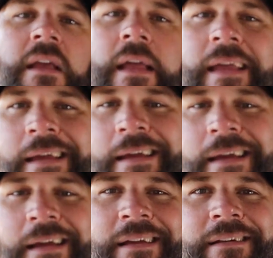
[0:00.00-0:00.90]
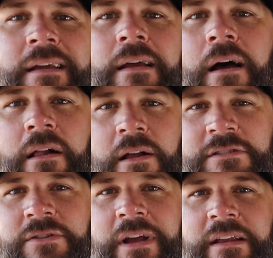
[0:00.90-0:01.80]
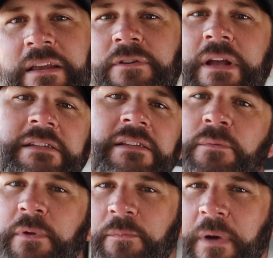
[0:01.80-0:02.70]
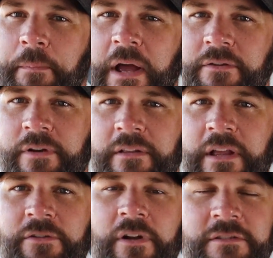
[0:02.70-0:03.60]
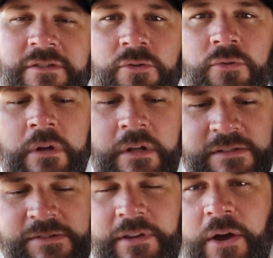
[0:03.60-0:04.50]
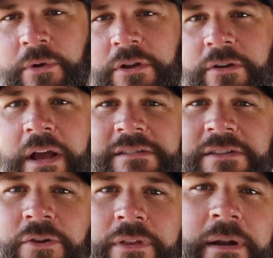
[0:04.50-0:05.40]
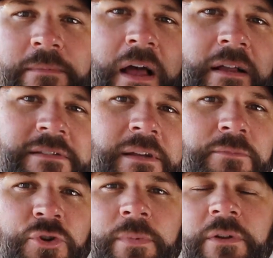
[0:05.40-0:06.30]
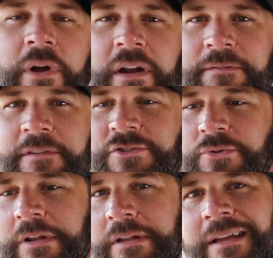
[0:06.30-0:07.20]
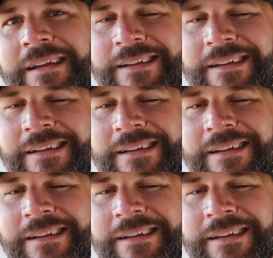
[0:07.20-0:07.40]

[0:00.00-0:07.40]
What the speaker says: And I'll also kind of give you guys a little bit of my background later on too, so that way you guys know that I'm not some newbie right off the street.